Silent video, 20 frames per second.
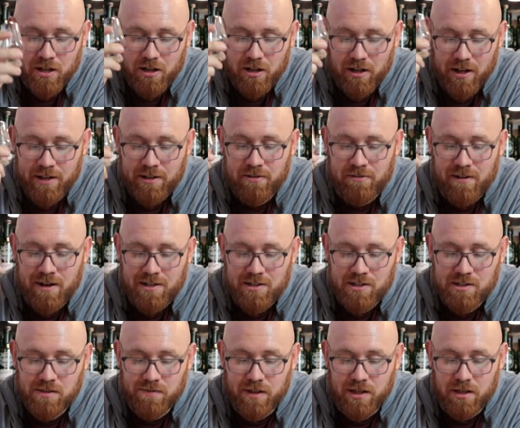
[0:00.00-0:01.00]
Glen Grant
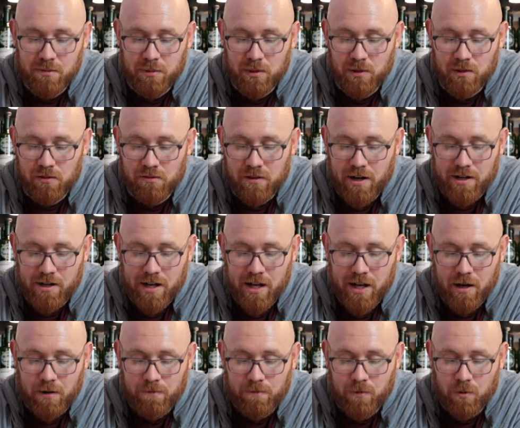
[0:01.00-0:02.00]
is available right
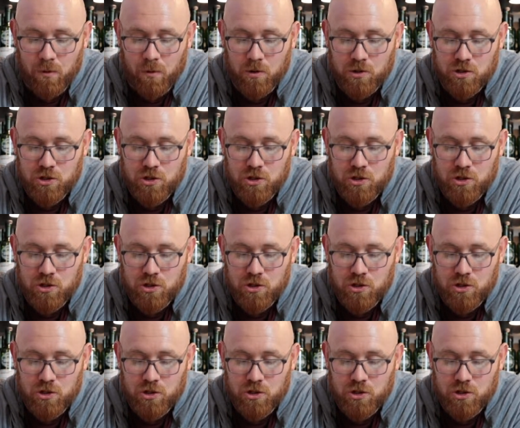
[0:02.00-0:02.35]
now for